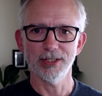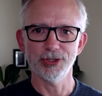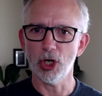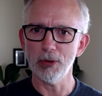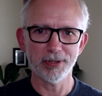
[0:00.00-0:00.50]

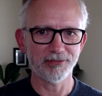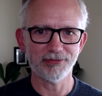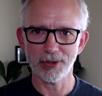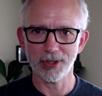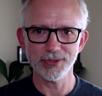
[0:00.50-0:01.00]
Don't put
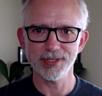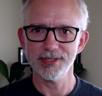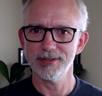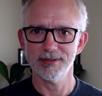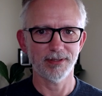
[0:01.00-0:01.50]
photos
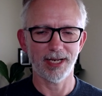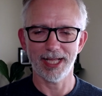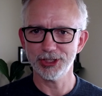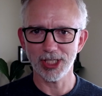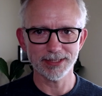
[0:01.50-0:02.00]
and
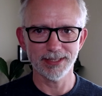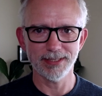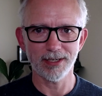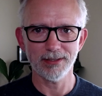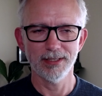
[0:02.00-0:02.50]
headshots in
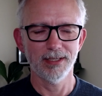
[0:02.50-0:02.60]
there.